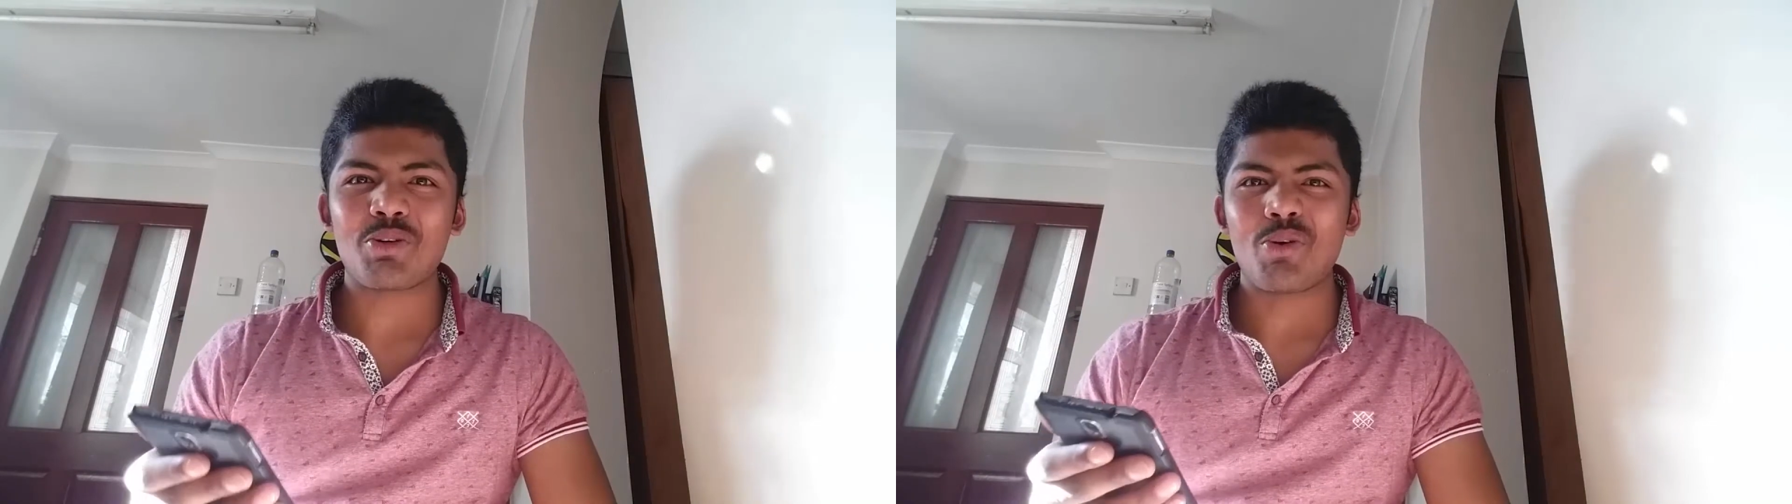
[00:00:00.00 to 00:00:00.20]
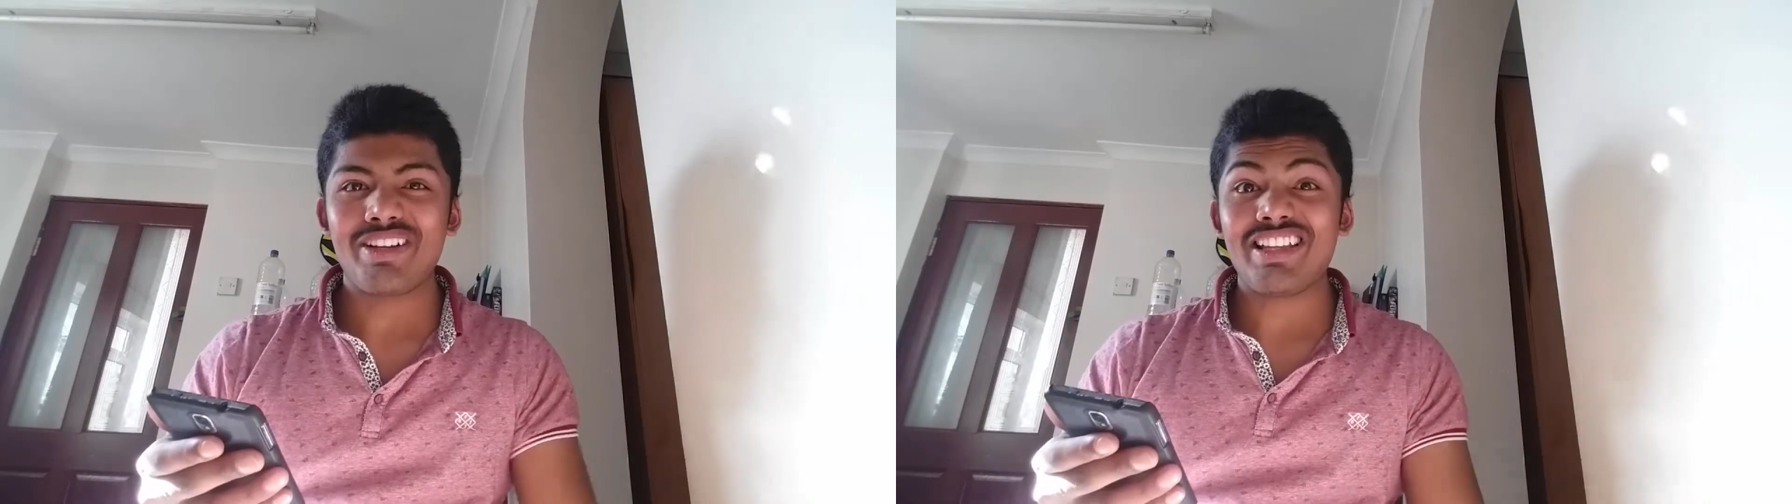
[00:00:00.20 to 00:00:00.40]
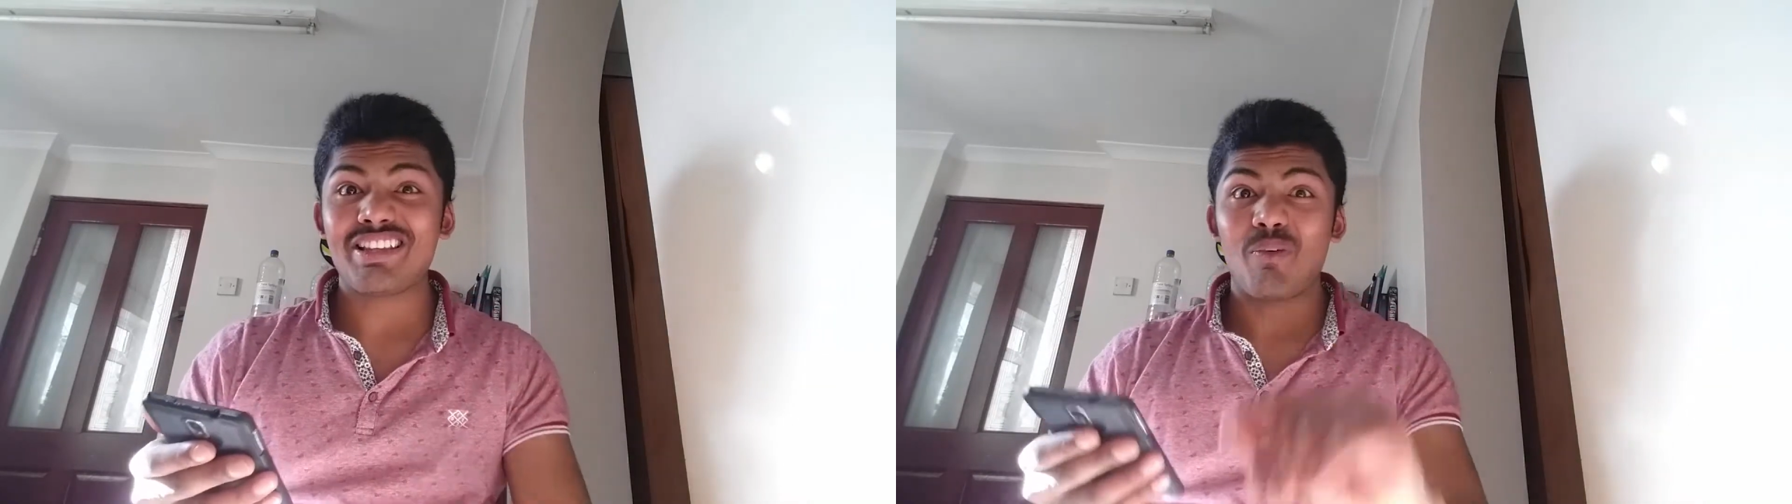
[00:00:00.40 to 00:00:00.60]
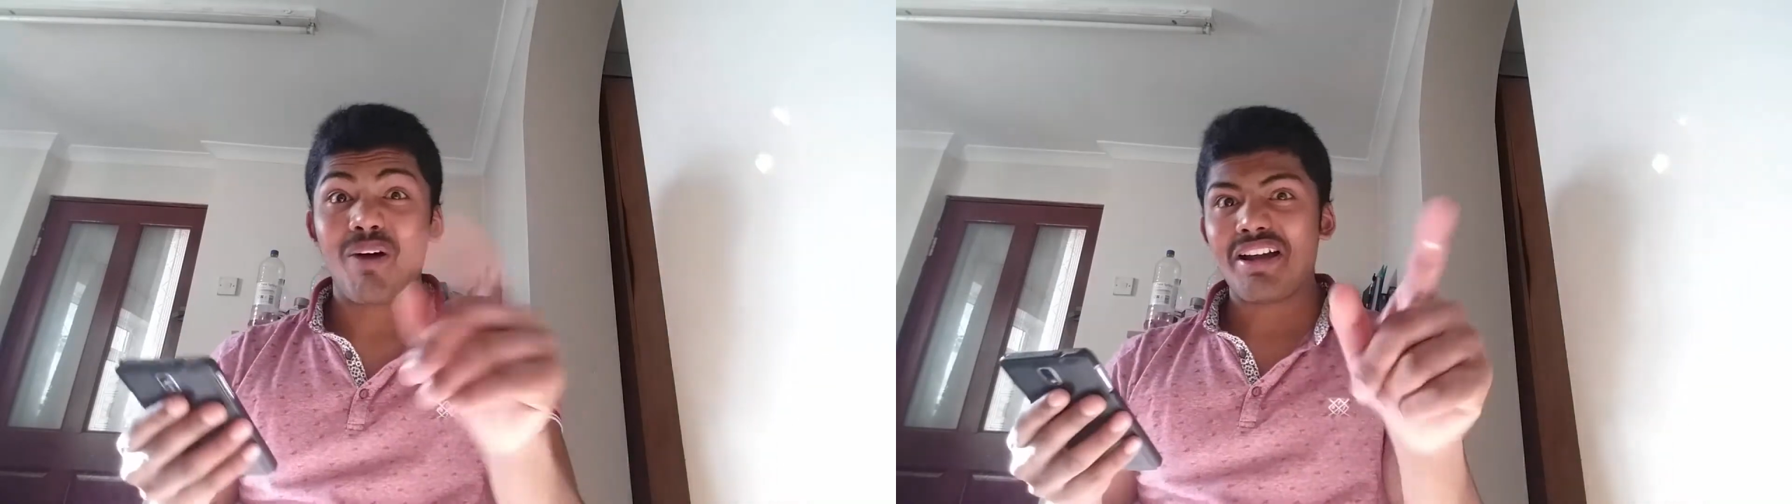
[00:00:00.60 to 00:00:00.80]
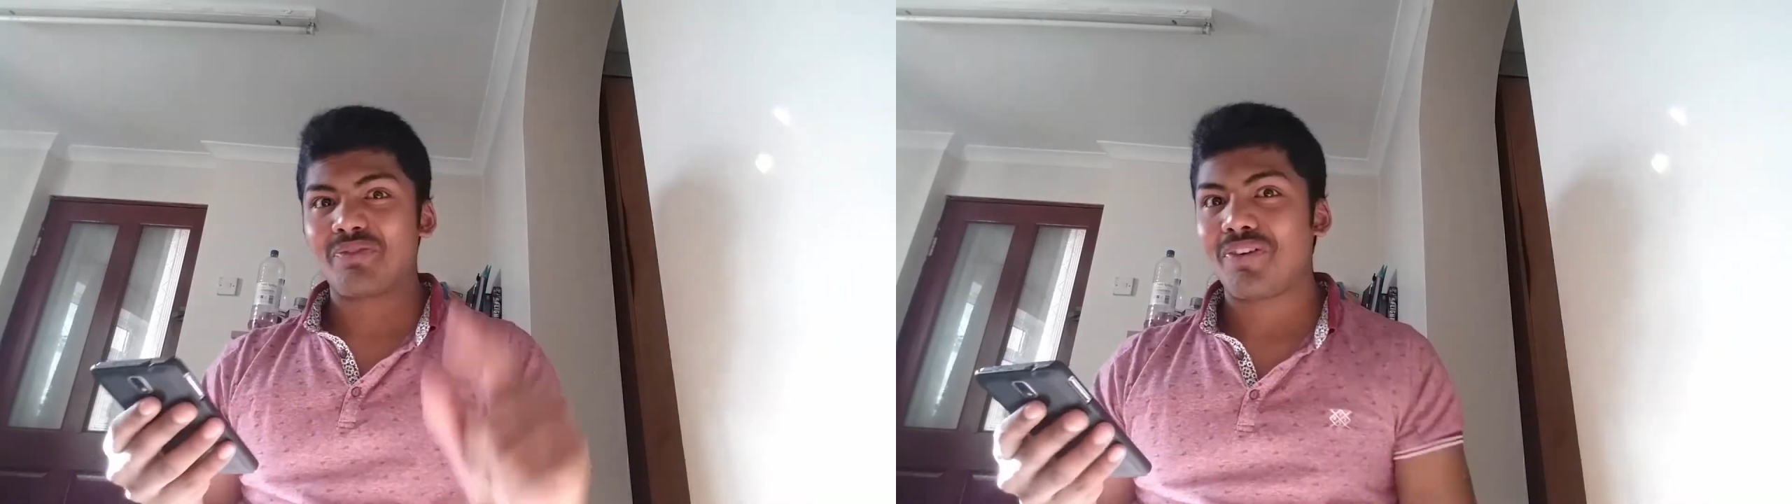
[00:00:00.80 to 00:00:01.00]
to go and eat the
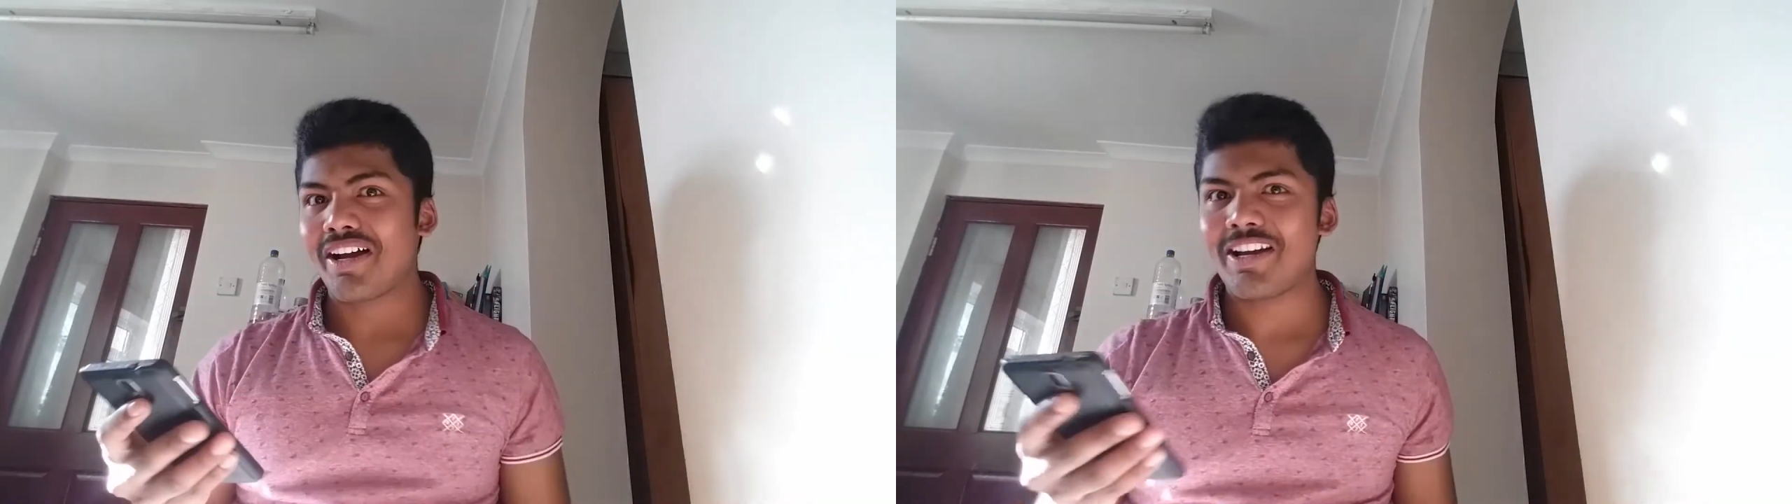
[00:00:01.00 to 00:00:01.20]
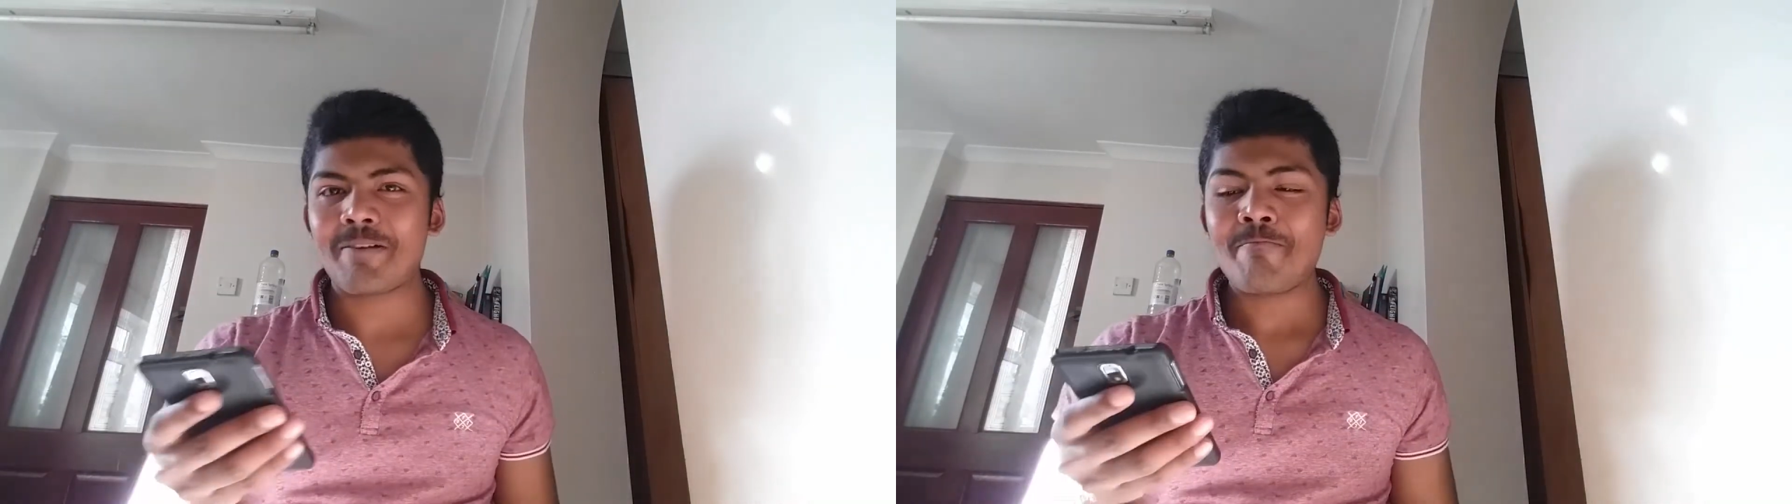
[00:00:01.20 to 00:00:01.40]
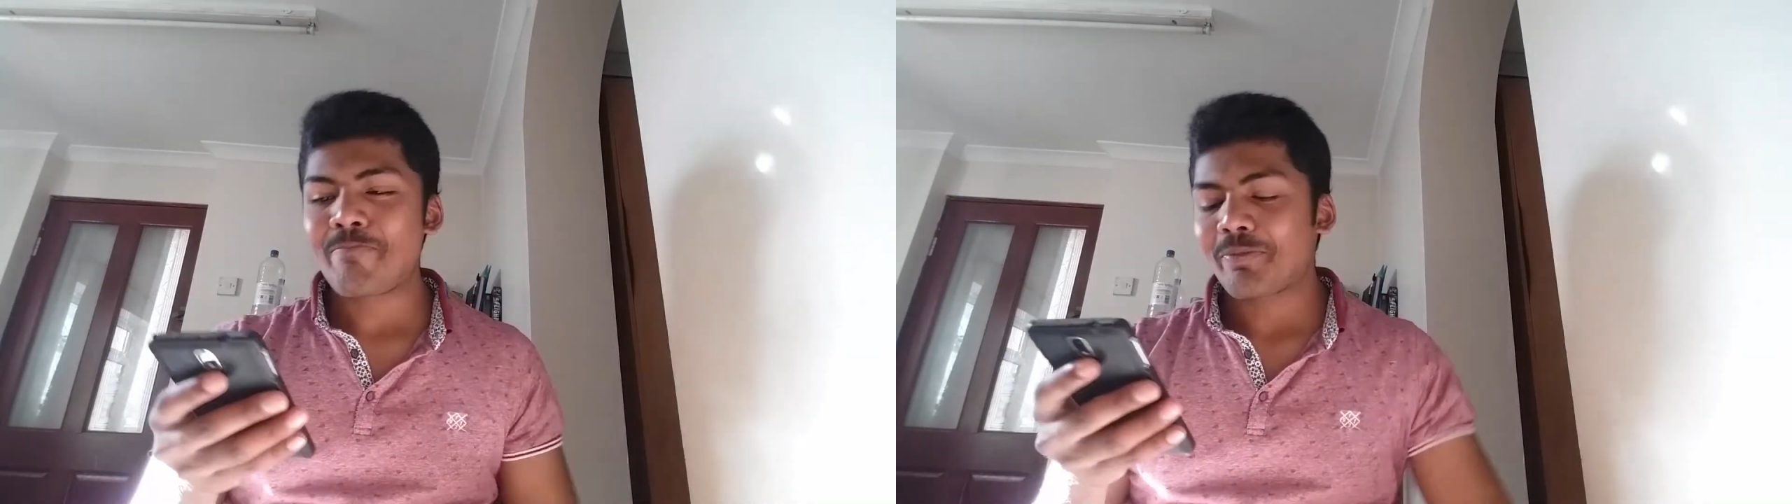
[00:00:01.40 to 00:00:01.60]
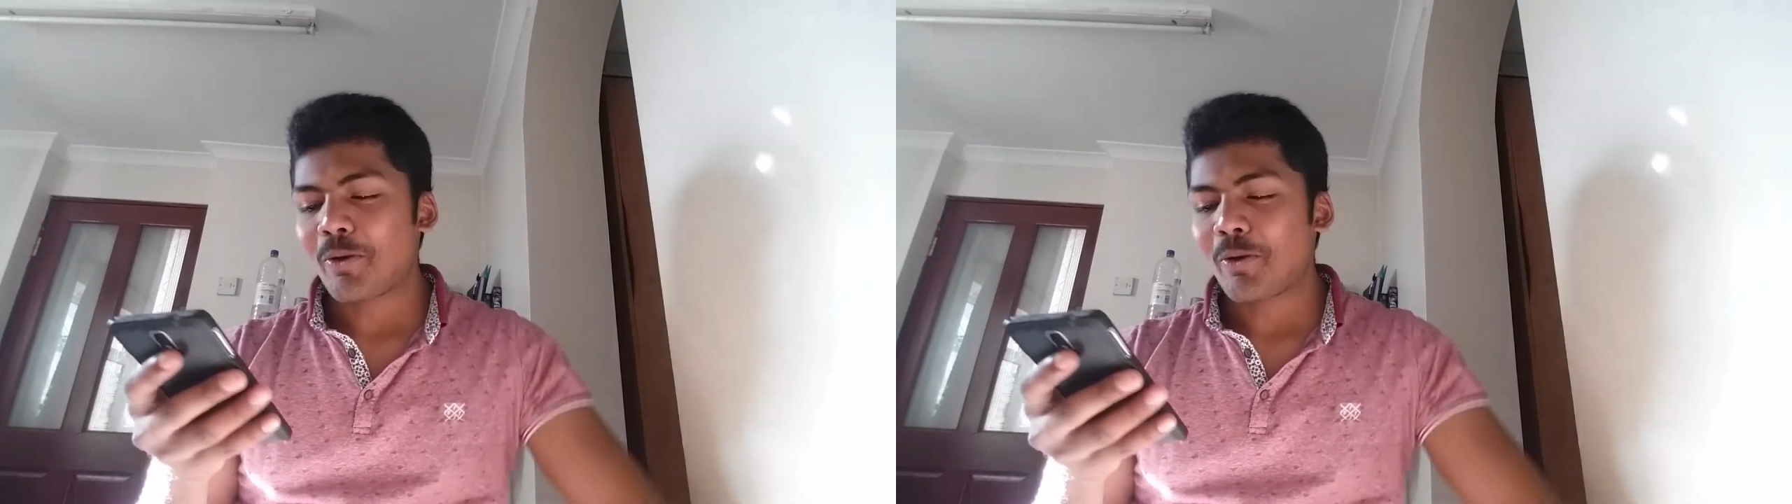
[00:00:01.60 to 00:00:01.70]
wildfire